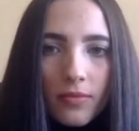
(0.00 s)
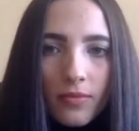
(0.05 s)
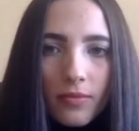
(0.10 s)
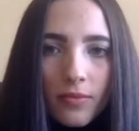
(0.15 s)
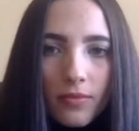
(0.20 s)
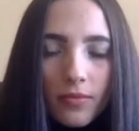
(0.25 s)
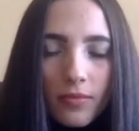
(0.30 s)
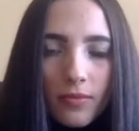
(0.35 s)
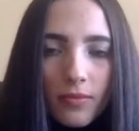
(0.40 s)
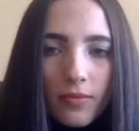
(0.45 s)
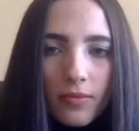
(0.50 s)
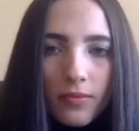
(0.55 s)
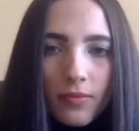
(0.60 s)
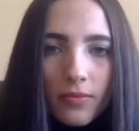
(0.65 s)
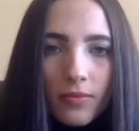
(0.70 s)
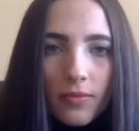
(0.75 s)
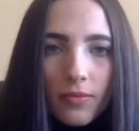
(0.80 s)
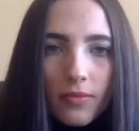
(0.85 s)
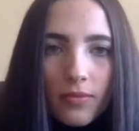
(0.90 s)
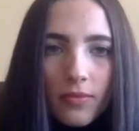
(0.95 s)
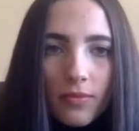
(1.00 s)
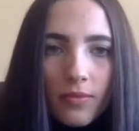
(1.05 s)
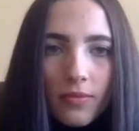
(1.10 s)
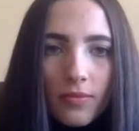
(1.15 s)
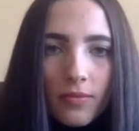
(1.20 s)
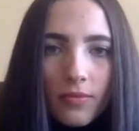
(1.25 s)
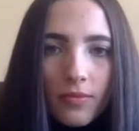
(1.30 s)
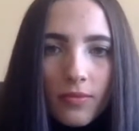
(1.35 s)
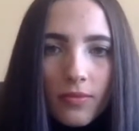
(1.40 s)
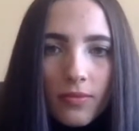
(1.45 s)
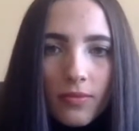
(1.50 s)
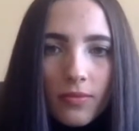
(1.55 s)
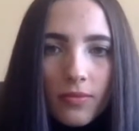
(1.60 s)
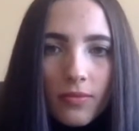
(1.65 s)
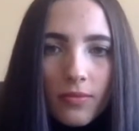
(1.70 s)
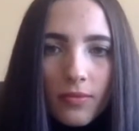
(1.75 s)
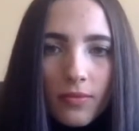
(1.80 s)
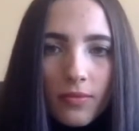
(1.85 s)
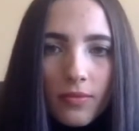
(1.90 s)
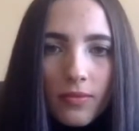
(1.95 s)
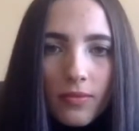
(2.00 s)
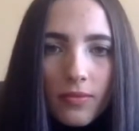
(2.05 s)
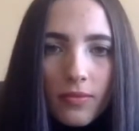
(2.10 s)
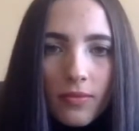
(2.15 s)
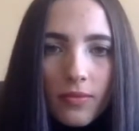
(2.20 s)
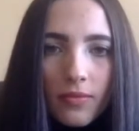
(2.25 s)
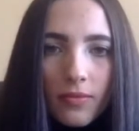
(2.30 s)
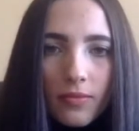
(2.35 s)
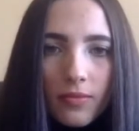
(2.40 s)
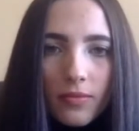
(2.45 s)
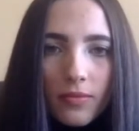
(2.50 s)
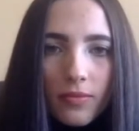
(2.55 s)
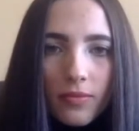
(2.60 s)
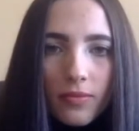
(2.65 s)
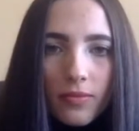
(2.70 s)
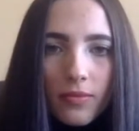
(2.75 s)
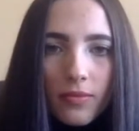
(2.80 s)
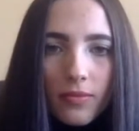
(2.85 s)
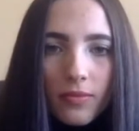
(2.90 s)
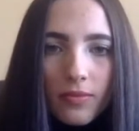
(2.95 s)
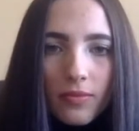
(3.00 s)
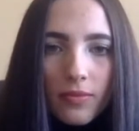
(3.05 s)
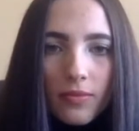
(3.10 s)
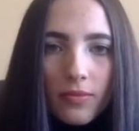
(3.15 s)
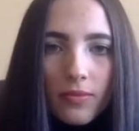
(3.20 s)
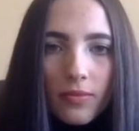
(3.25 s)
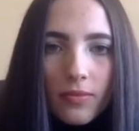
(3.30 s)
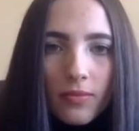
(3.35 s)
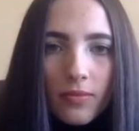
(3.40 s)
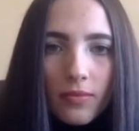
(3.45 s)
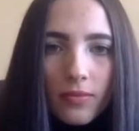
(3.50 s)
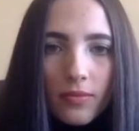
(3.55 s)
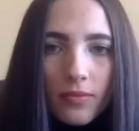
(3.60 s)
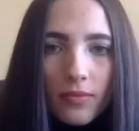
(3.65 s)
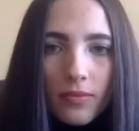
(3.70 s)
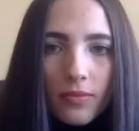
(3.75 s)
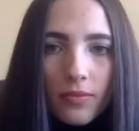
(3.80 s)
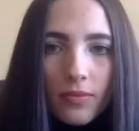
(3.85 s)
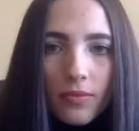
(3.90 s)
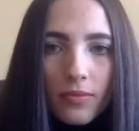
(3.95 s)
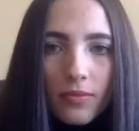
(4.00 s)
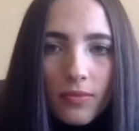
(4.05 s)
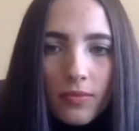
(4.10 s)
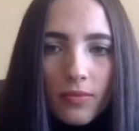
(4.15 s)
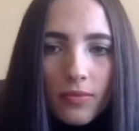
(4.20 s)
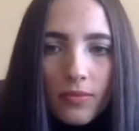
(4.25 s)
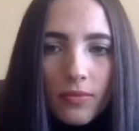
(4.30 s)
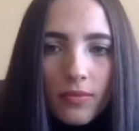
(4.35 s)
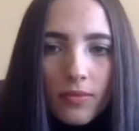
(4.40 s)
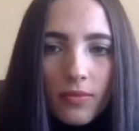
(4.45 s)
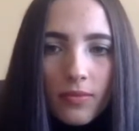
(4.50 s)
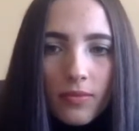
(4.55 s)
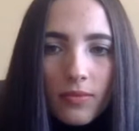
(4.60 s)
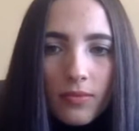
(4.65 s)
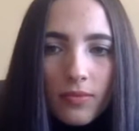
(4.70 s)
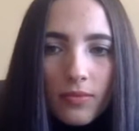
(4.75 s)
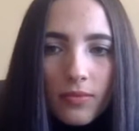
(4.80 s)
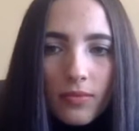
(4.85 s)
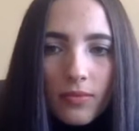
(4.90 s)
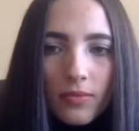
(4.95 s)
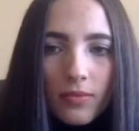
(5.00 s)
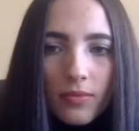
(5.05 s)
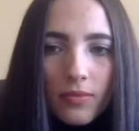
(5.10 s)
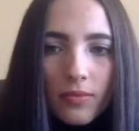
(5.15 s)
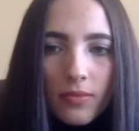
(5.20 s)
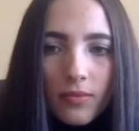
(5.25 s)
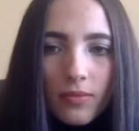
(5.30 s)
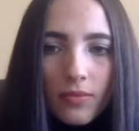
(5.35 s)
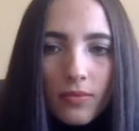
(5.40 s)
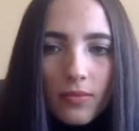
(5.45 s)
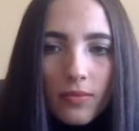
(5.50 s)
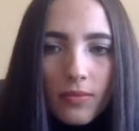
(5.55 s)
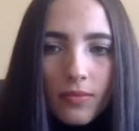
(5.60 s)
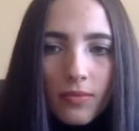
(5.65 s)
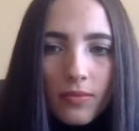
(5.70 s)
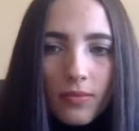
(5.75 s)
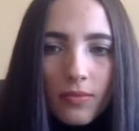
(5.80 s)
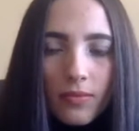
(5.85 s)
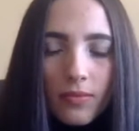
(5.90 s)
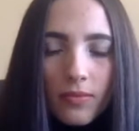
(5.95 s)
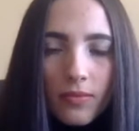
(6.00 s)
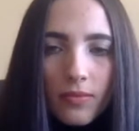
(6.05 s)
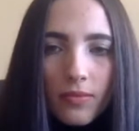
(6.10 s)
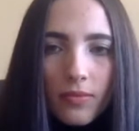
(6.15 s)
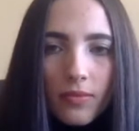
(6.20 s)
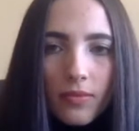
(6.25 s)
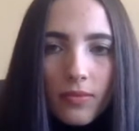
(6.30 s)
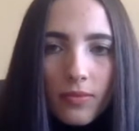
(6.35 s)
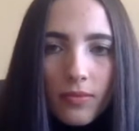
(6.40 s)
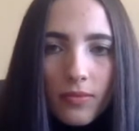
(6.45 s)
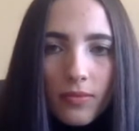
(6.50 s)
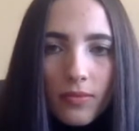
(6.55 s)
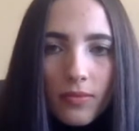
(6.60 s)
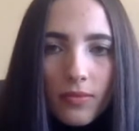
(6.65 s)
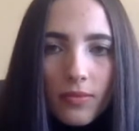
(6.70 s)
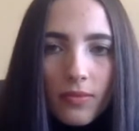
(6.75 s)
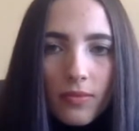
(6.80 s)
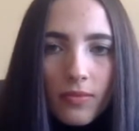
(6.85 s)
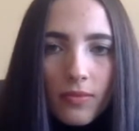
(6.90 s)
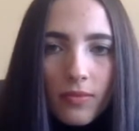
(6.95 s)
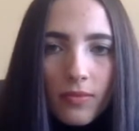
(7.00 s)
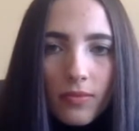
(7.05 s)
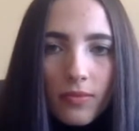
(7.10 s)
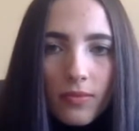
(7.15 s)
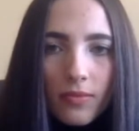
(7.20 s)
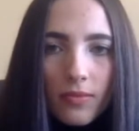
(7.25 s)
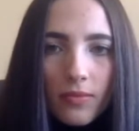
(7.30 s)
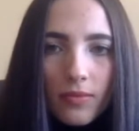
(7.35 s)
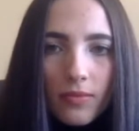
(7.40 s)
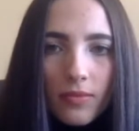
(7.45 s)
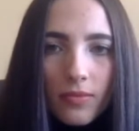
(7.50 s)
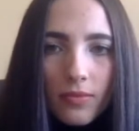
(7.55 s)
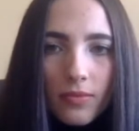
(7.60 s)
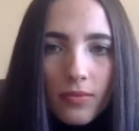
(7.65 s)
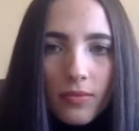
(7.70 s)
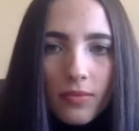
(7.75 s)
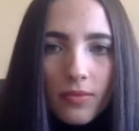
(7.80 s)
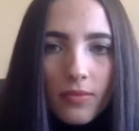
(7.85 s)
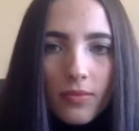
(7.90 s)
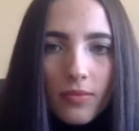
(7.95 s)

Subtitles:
The person shown says nothing.